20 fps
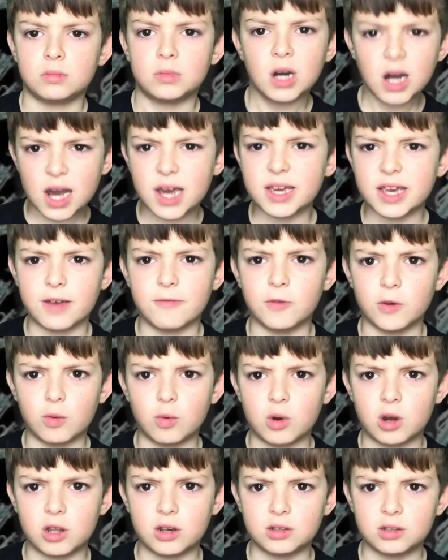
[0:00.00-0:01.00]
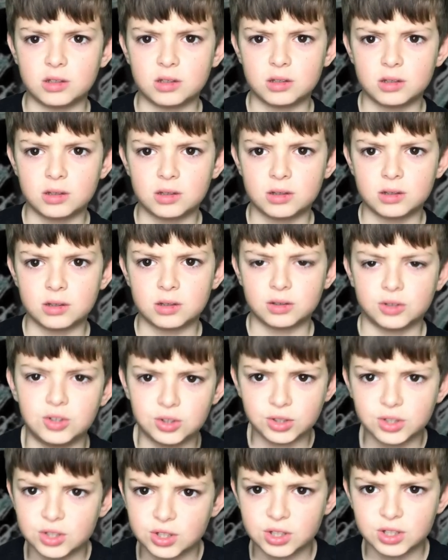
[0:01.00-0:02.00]
Hi, everyone.
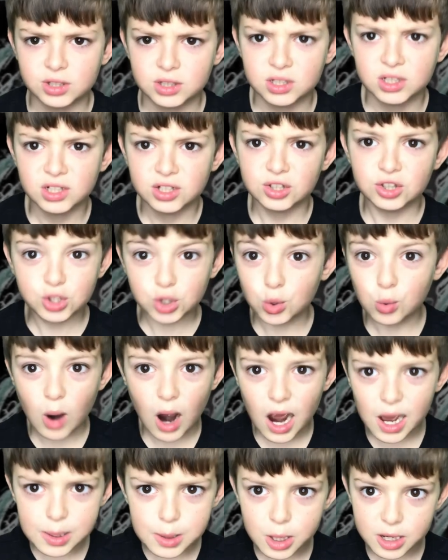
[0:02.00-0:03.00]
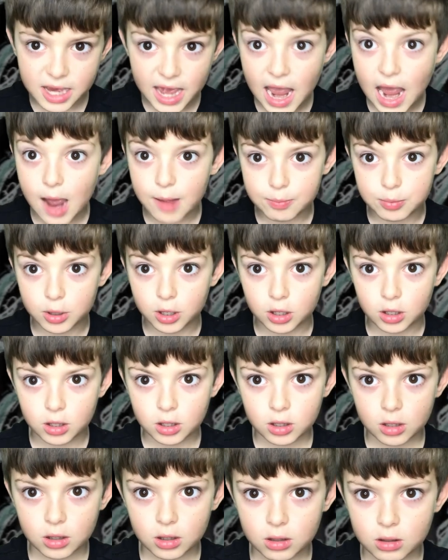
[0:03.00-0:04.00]
Do I look happy?
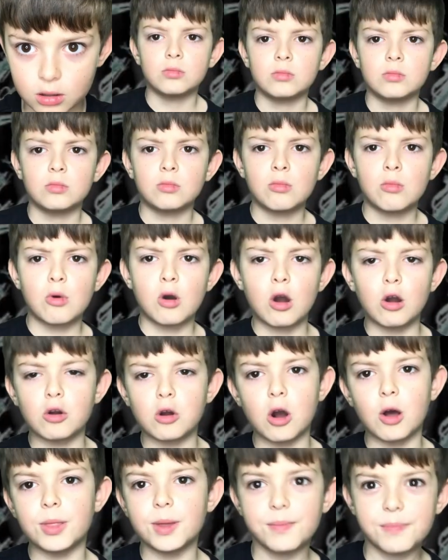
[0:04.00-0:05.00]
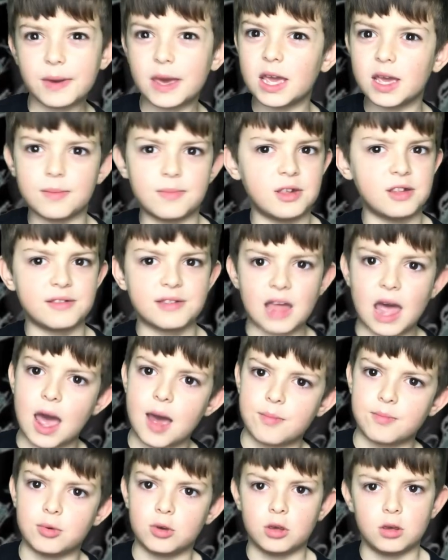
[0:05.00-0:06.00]
Are all the babies
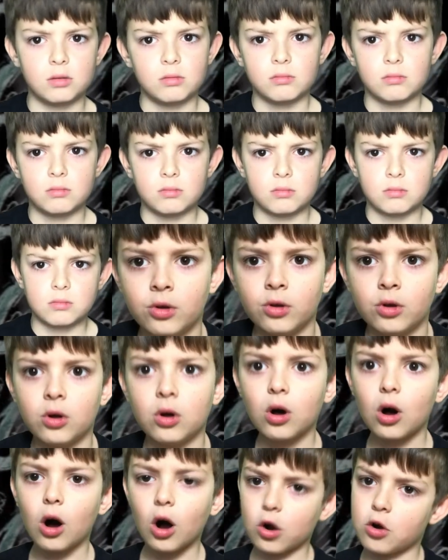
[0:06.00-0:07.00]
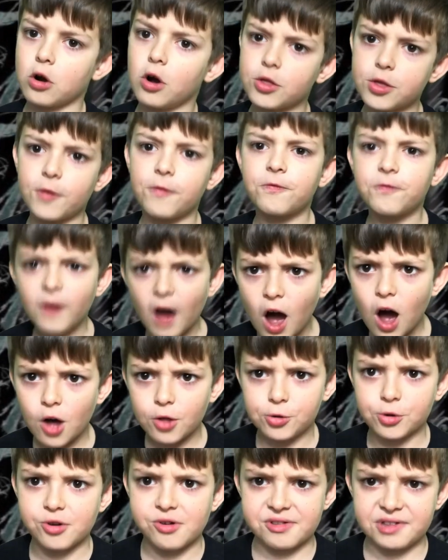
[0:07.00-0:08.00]
happy? Are all the
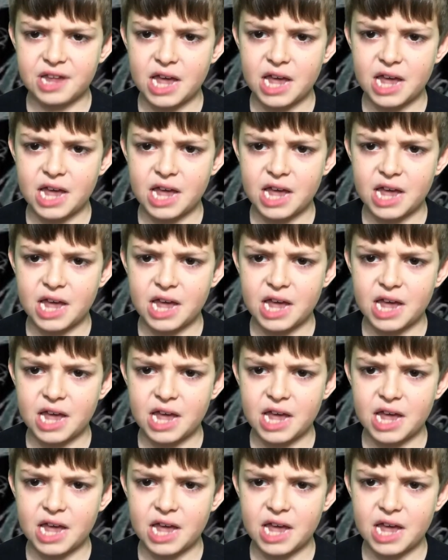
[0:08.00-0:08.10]
fathers